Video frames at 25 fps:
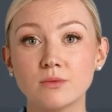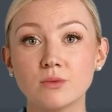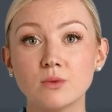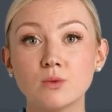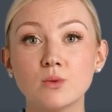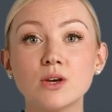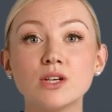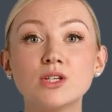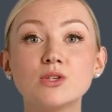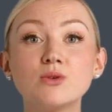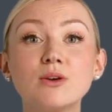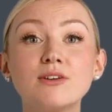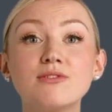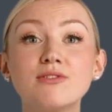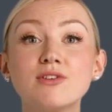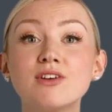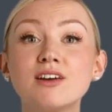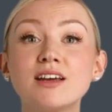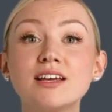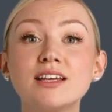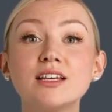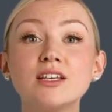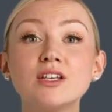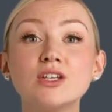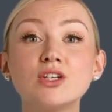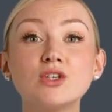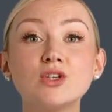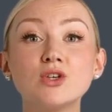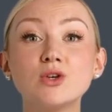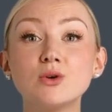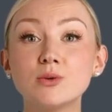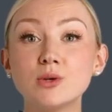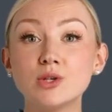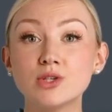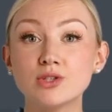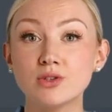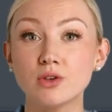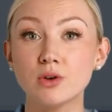Once we have created a new
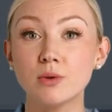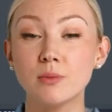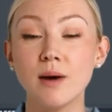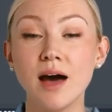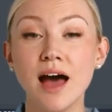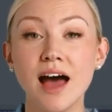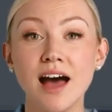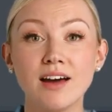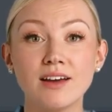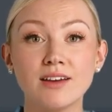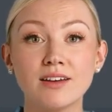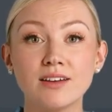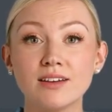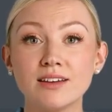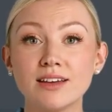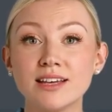patrol path,